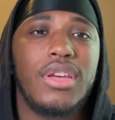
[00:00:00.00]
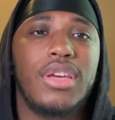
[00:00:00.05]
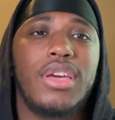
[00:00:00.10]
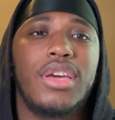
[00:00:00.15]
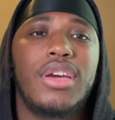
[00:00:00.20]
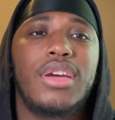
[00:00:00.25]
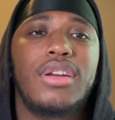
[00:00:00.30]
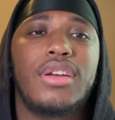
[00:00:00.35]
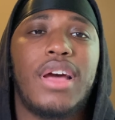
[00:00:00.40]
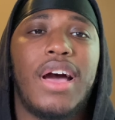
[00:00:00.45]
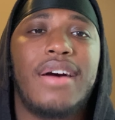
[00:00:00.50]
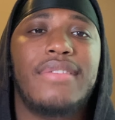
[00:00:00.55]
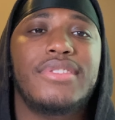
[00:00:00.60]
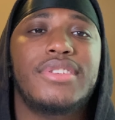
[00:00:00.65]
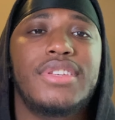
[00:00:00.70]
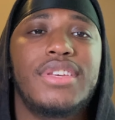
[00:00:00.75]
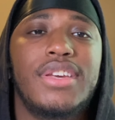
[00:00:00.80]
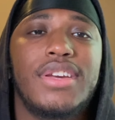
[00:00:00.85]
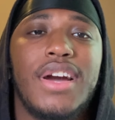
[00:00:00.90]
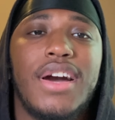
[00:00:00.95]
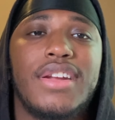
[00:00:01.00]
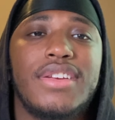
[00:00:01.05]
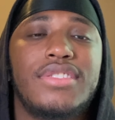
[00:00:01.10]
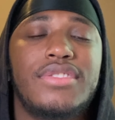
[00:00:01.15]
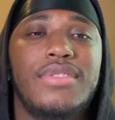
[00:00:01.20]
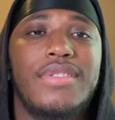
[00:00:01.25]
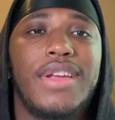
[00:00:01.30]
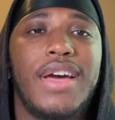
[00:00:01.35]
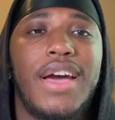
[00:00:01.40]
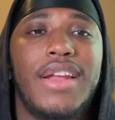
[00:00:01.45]
And obviously, he got us
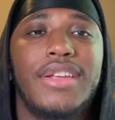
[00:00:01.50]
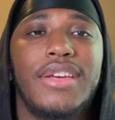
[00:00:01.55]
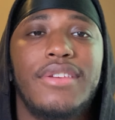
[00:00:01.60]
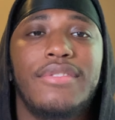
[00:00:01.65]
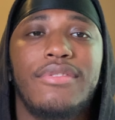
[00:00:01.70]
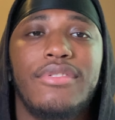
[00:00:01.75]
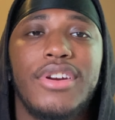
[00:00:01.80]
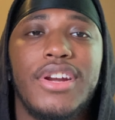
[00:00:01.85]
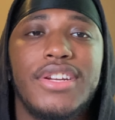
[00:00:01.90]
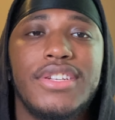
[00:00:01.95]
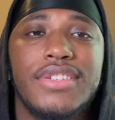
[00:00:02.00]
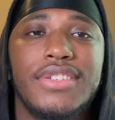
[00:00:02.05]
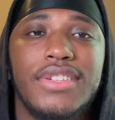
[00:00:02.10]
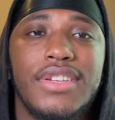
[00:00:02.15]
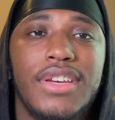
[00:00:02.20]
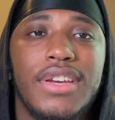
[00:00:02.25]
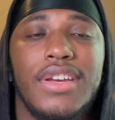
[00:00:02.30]
through that in free agency.